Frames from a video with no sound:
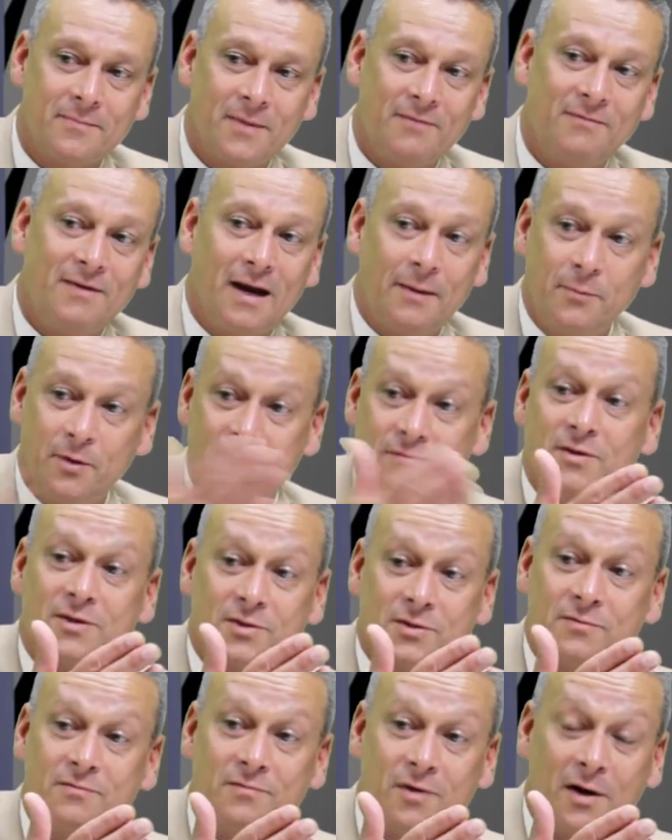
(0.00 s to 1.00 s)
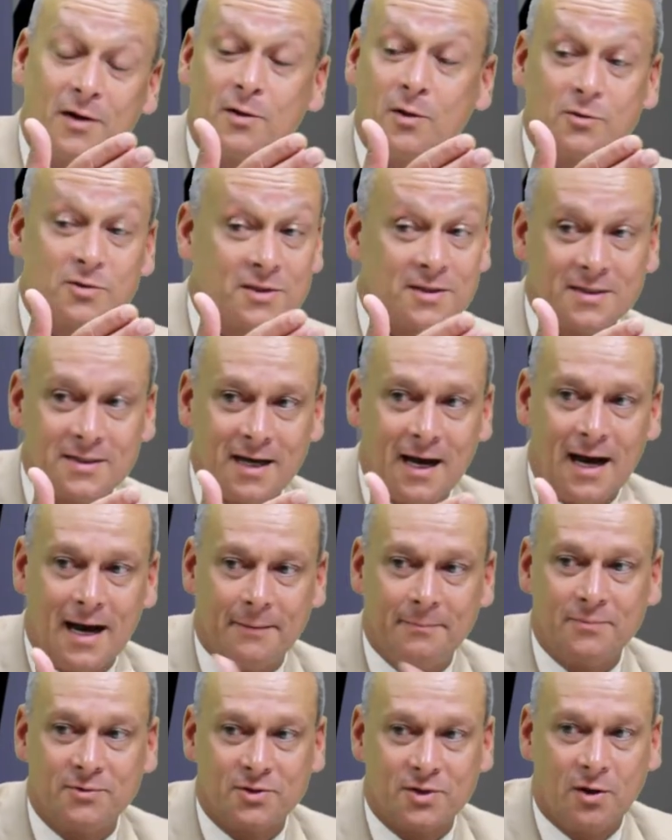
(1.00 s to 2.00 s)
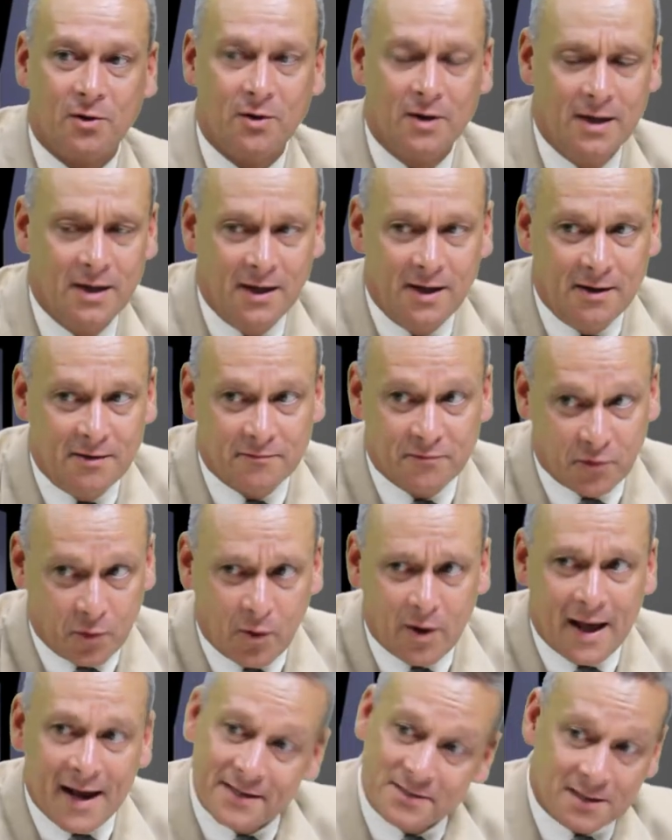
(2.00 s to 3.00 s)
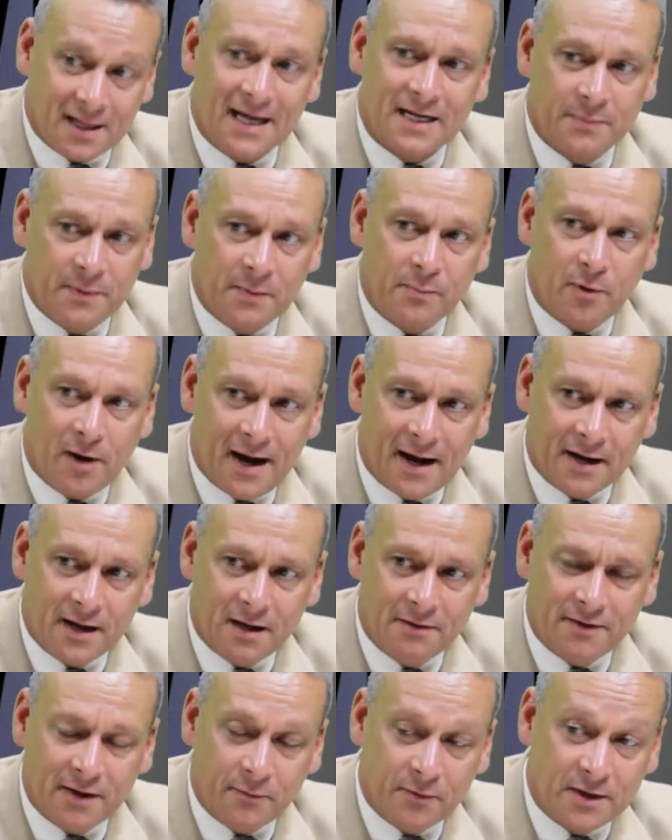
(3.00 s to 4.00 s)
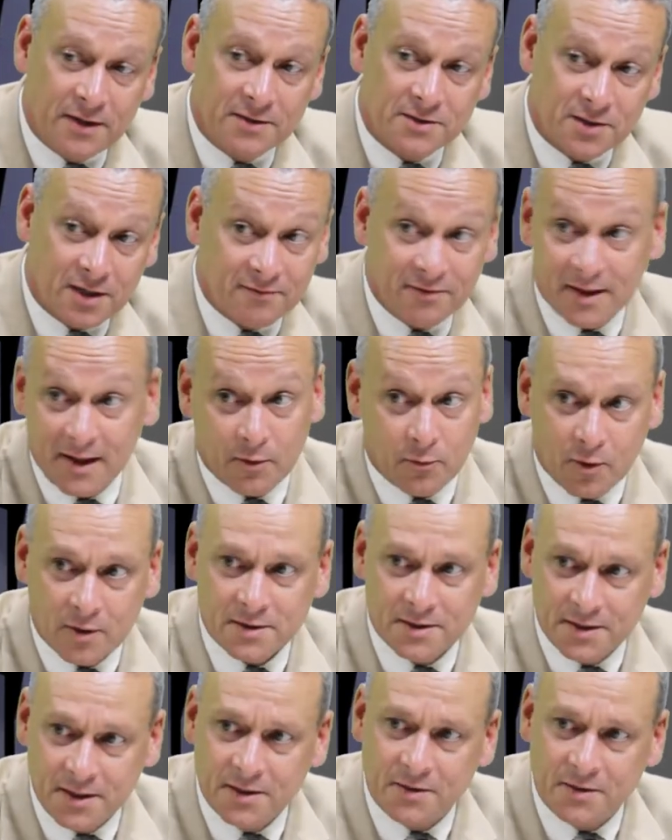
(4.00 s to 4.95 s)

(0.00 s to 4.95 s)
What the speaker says: They've now moved us very close to the top. So Florida has a lot to be proud of, and we still have a lot of work to